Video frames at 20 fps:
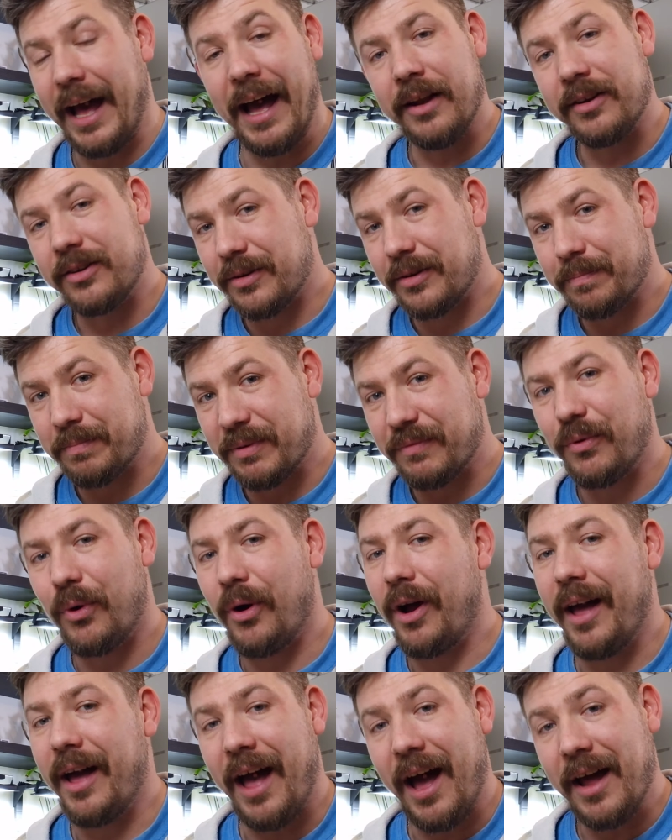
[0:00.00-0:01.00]
And
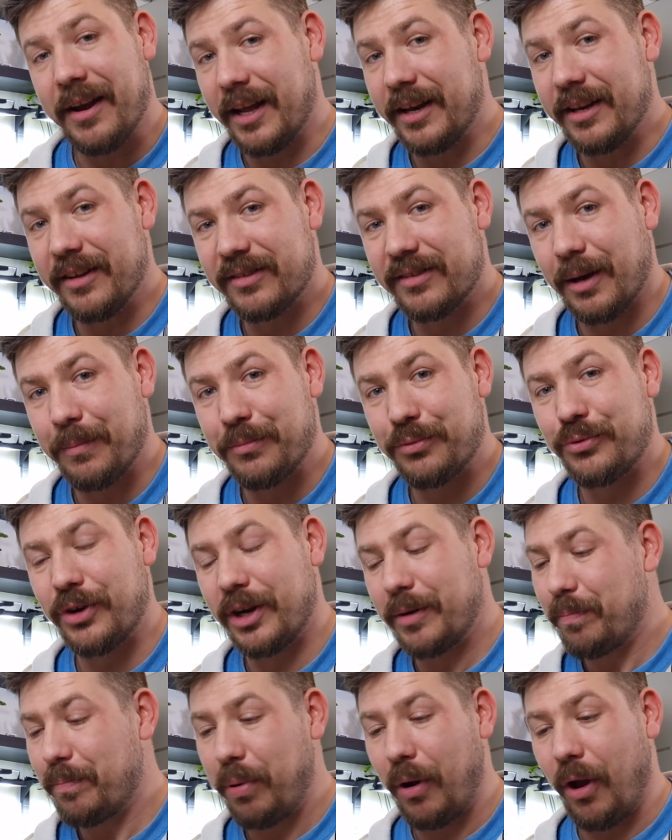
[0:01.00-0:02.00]
before I add any
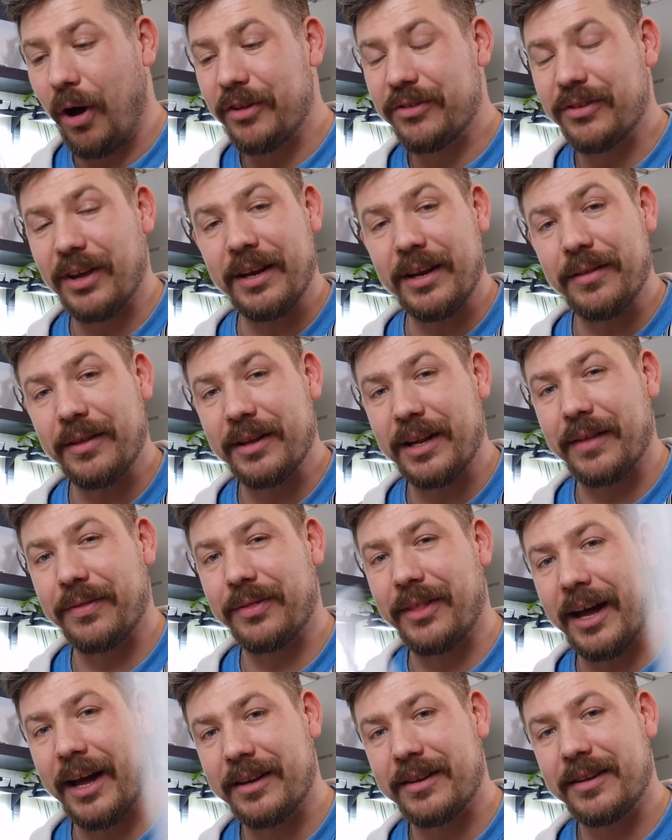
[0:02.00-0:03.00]
substrate plants or anything
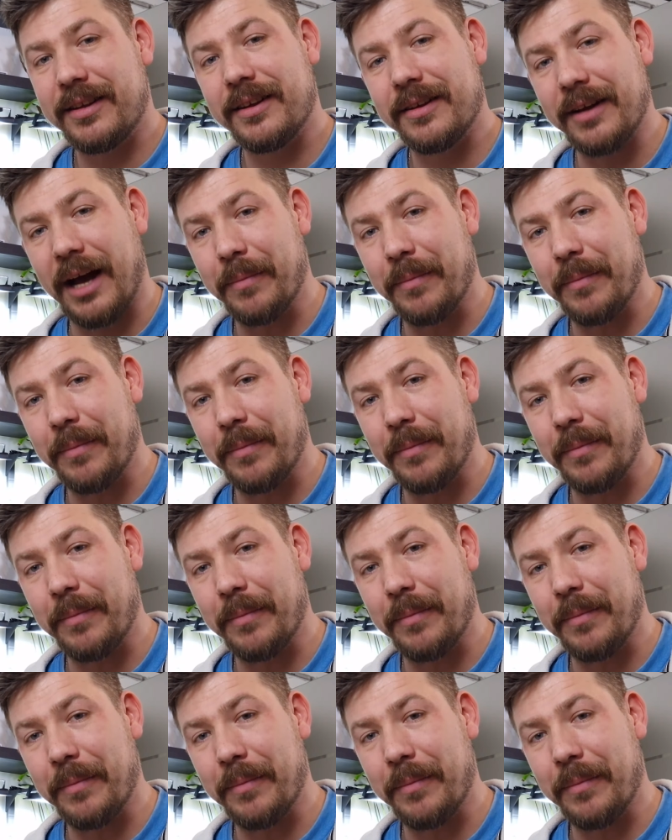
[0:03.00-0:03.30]
like that,